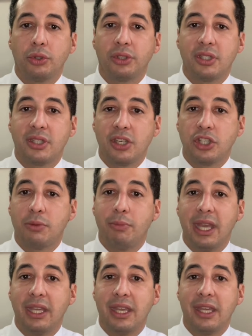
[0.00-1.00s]
decision
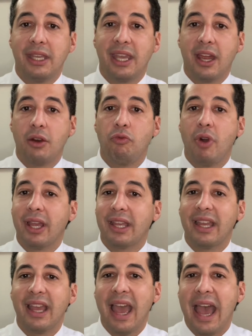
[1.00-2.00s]
making can wreak
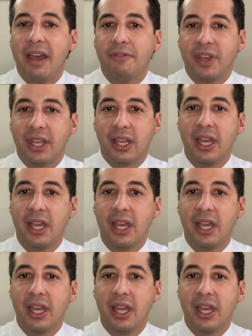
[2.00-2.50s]
havoc